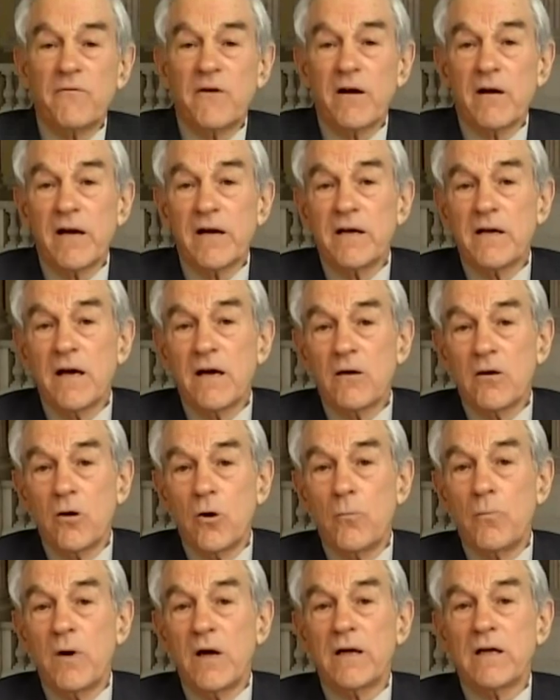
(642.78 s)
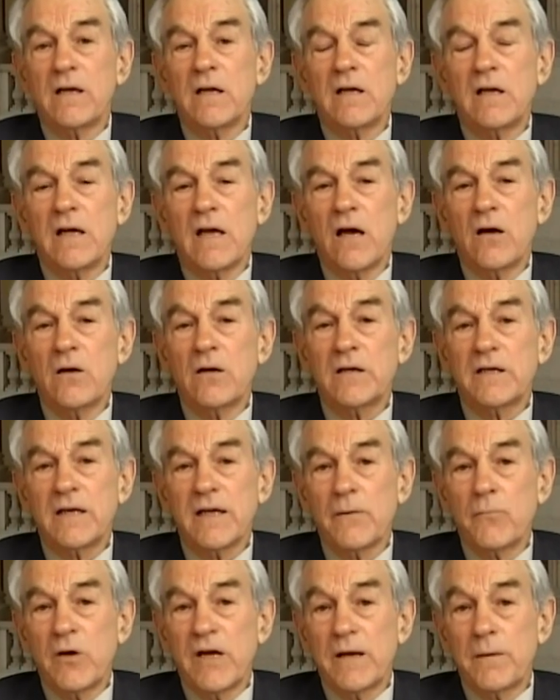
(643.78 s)
very narrow, but the only
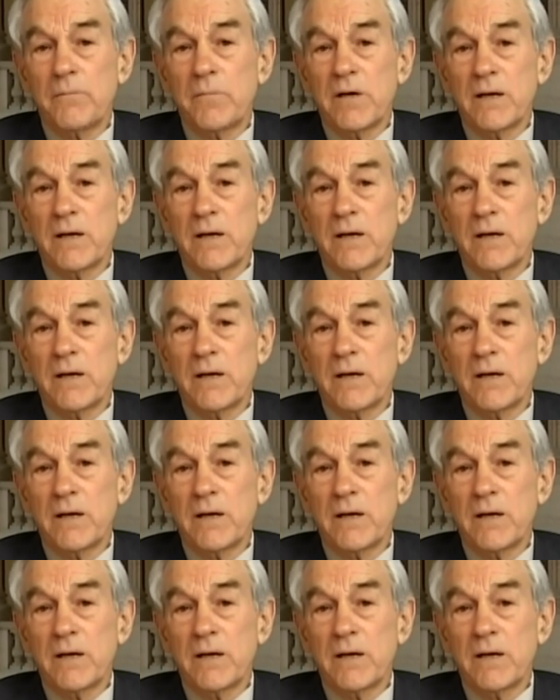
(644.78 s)
time we had